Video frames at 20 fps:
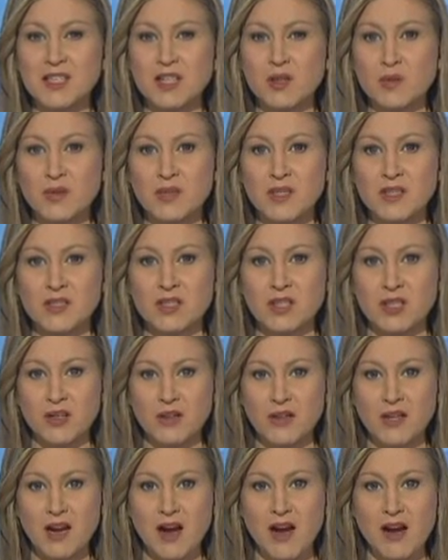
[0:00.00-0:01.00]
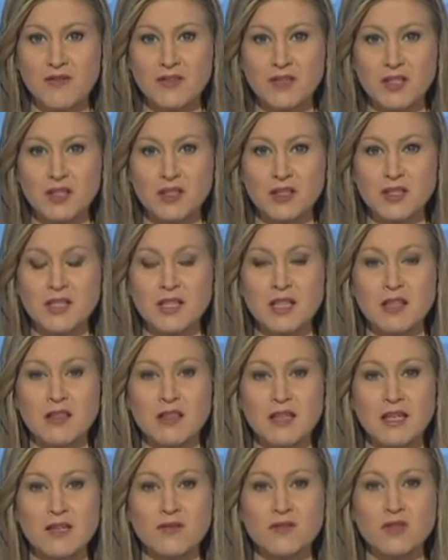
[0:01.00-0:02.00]
with the security officers, the
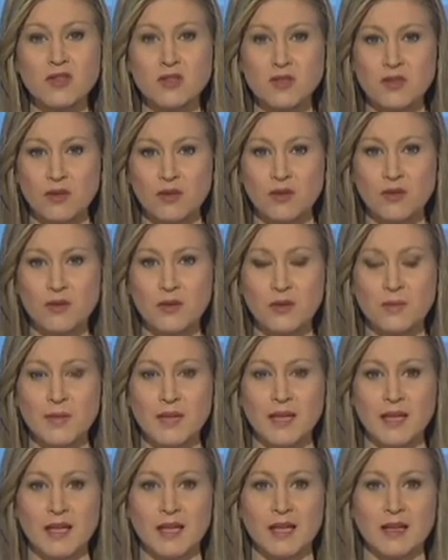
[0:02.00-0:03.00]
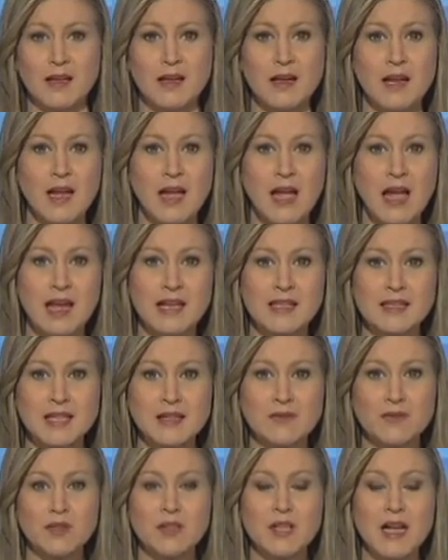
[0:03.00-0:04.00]
thieves stole the money.
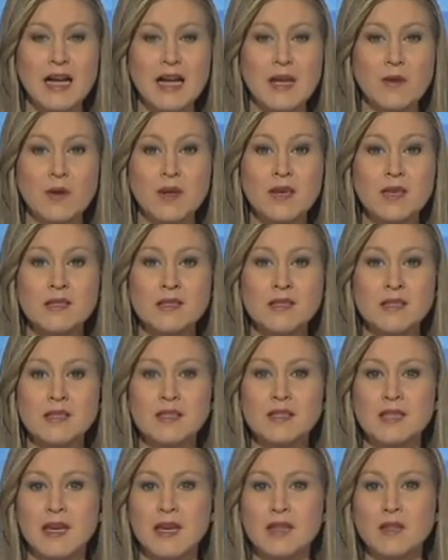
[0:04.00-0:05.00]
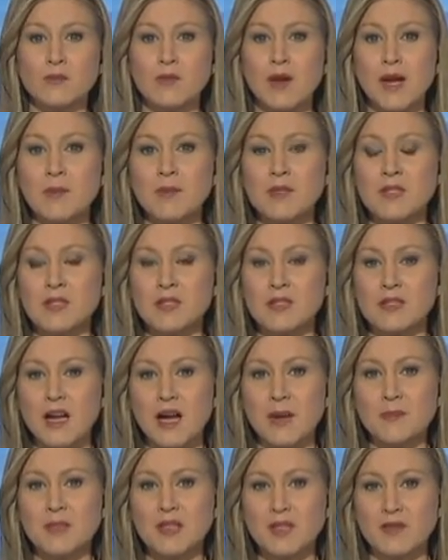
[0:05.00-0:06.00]
Several eyewitnesses say the robbers
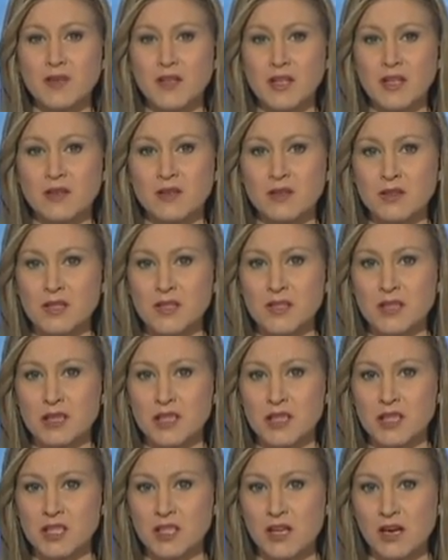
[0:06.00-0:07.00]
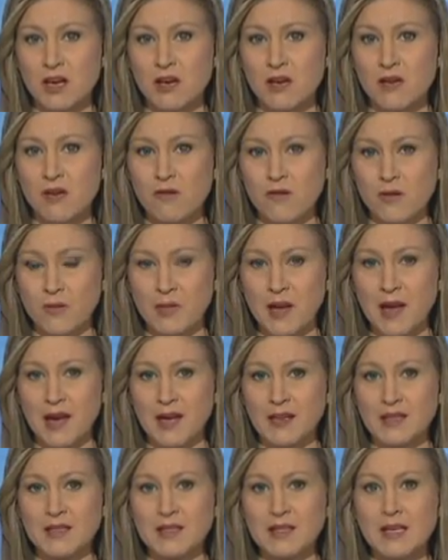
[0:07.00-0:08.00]
stopped the vehicles in the Kashar
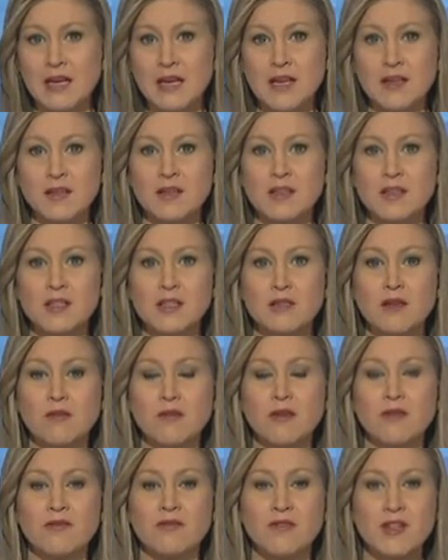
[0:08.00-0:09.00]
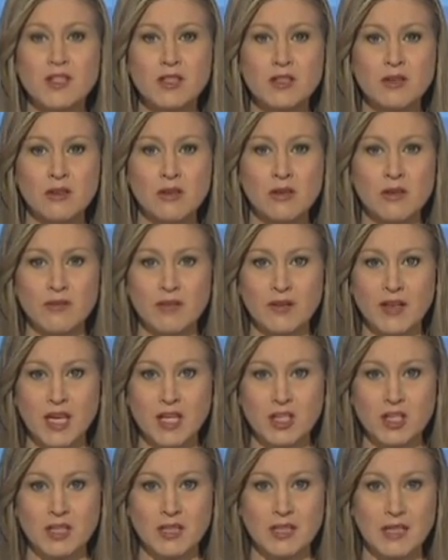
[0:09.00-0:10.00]
overpass. There is no official
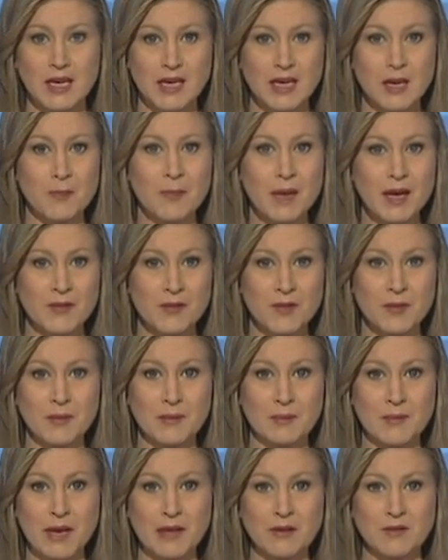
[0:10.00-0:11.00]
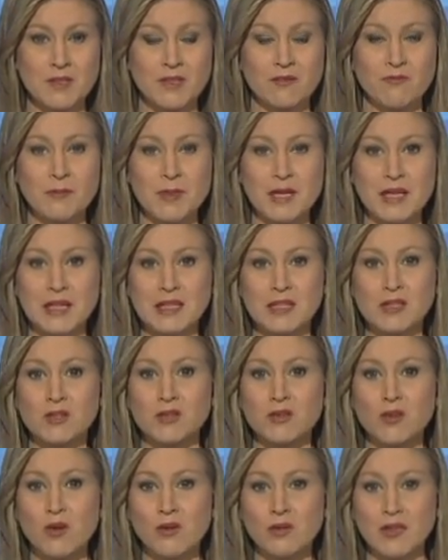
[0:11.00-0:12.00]
notification yet about the amount of money
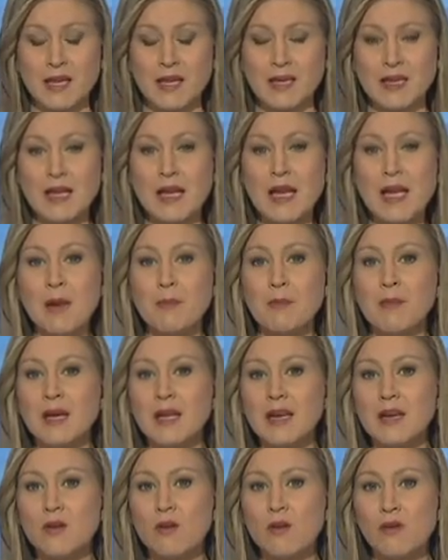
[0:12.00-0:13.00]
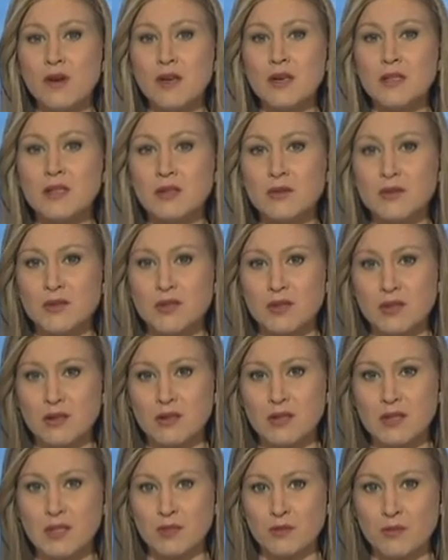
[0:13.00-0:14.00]
stolen, but an ORA News
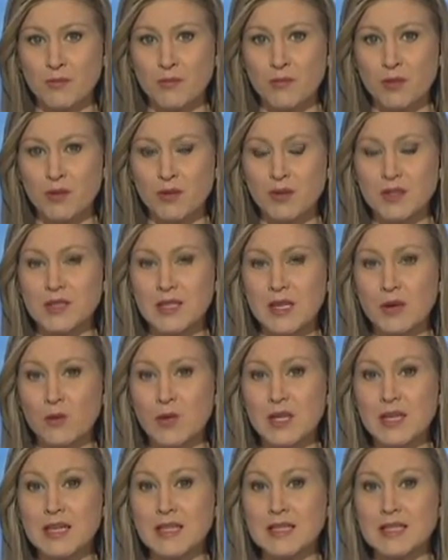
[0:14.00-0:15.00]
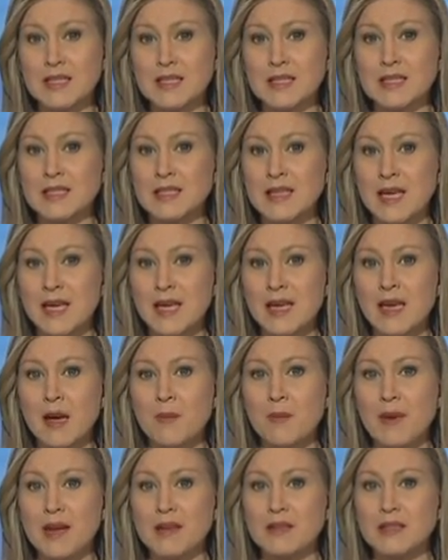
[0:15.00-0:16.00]
journalist reports that witnesses say
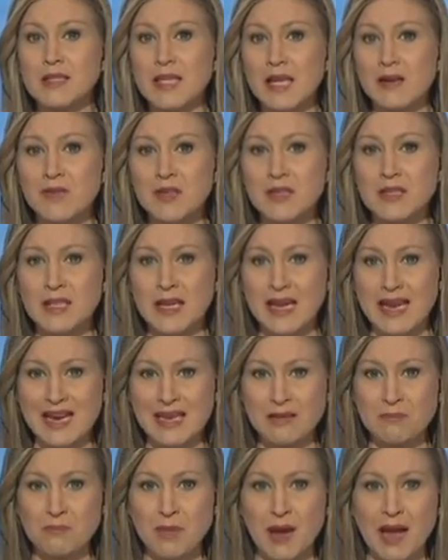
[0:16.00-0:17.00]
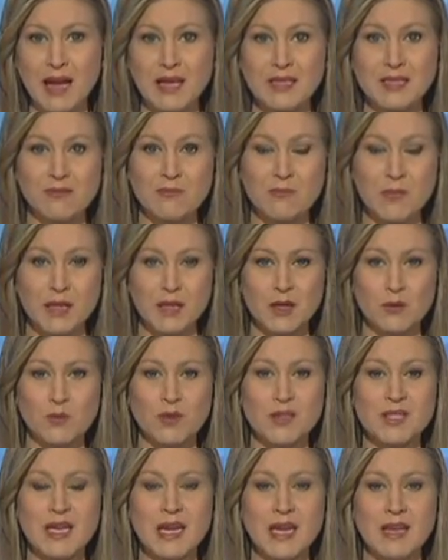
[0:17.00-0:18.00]
about 7 to 8 bags of money were
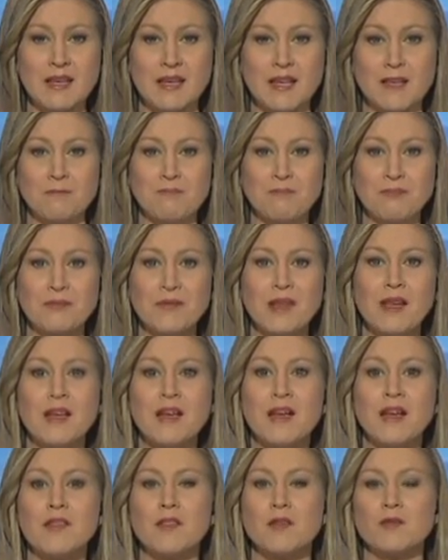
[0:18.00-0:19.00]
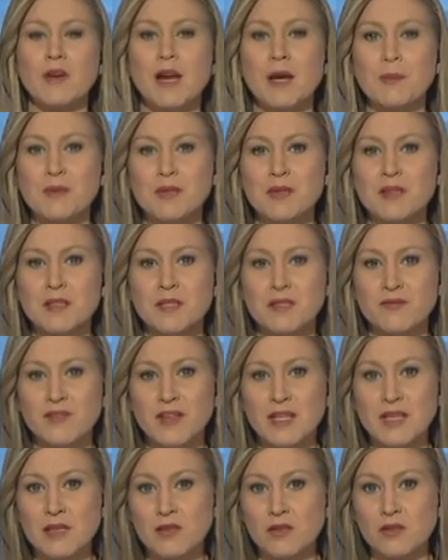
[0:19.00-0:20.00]
taken. The robbers'
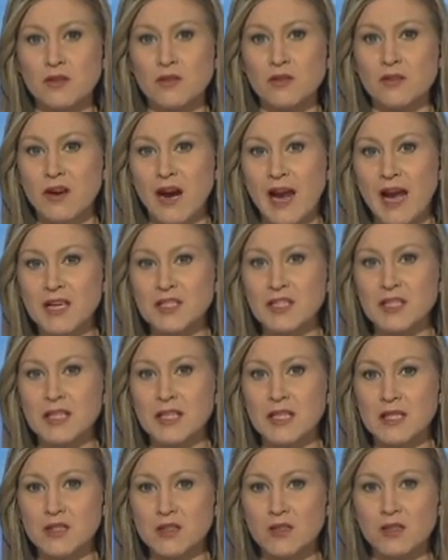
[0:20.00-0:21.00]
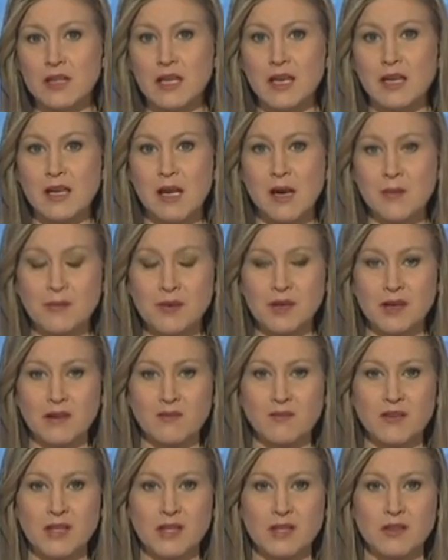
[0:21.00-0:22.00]
vehicle crashed into the accompanying
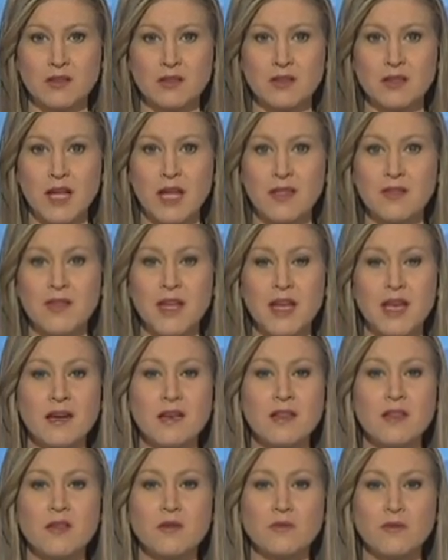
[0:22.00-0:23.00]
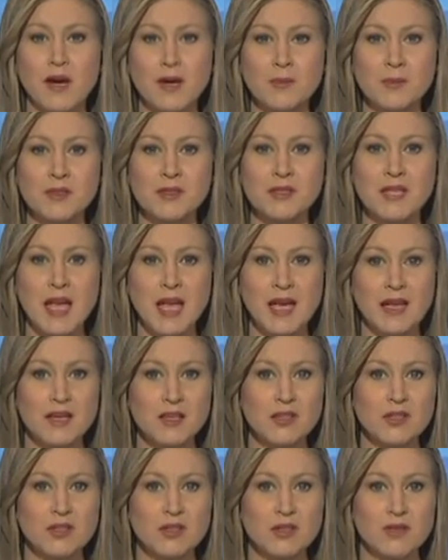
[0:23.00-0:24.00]
vehicle, and then the robbers
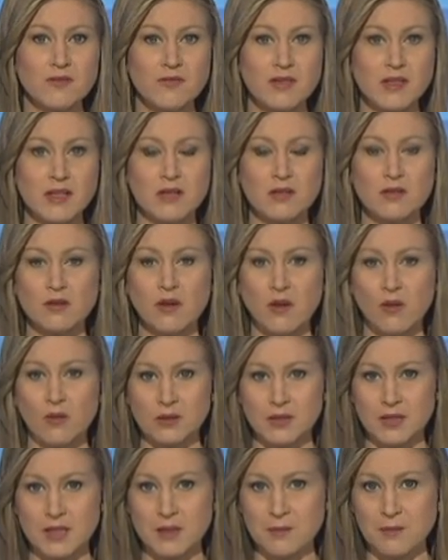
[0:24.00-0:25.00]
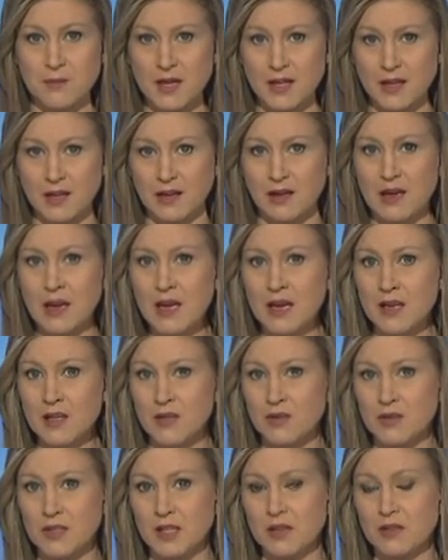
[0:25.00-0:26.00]
headed to the vehicle holding the money,
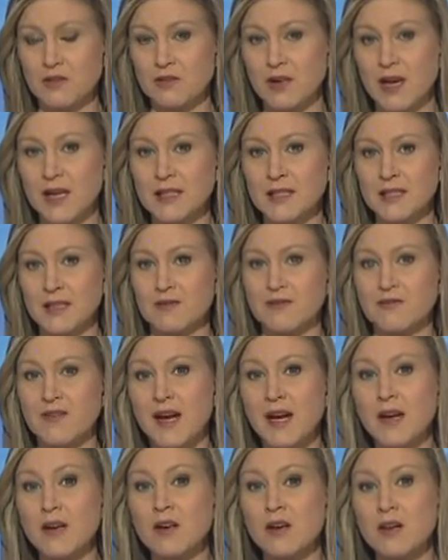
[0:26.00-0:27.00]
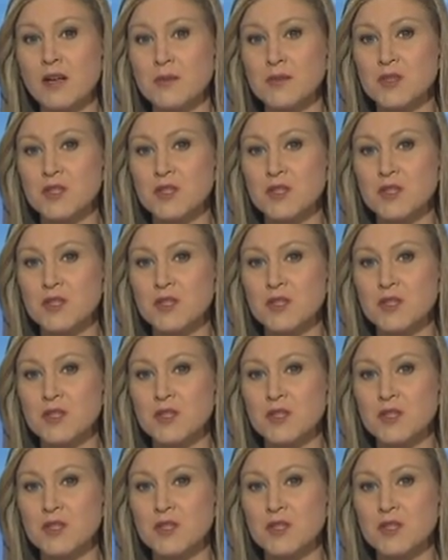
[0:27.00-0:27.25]
using threats and firearms to